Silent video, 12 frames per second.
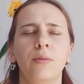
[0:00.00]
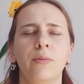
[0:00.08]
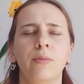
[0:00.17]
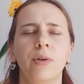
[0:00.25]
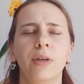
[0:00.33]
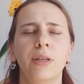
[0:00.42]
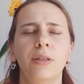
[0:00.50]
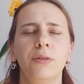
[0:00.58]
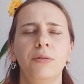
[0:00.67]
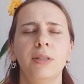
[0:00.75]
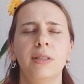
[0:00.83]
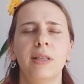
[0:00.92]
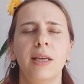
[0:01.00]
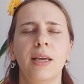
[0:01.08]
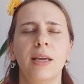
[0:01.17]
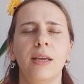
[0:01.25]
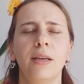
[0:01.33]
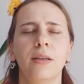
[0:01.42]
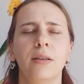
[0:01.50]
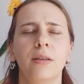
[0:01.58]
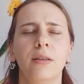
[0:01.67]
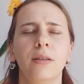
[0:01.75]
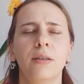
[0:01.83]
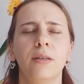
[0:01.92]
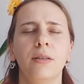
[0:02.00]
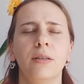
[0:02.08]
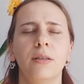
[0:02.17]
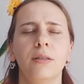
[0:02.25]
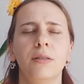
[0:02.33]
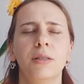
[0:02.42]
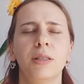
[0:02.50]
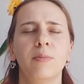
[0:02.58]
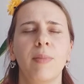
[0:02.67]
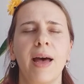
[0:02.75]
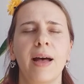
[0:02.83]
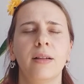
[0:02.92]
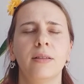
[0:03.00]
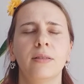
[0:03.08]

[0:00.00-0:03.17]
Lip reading: What can you see and smell?